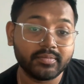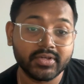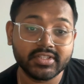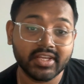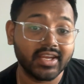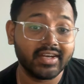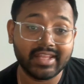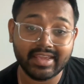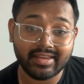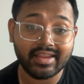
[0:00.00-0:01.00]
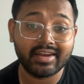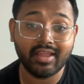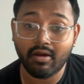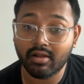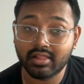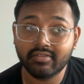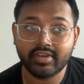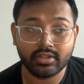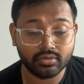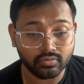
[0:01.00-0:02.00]
person can take an idea all the
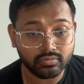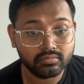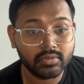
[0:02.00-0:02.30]
way through.